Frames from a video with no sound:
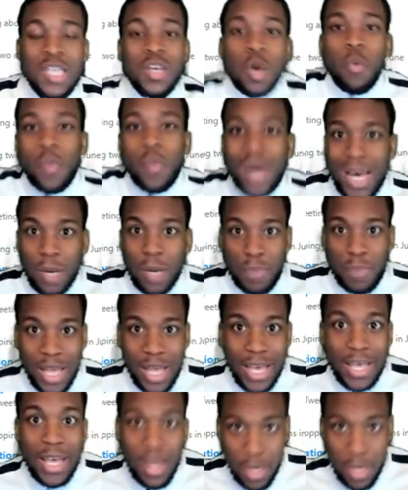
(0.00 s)
we got to play
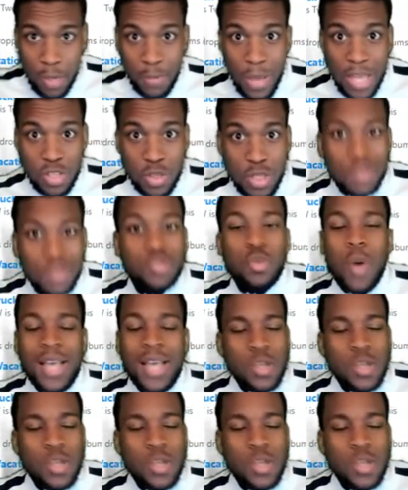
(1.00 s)
the Patriots twice.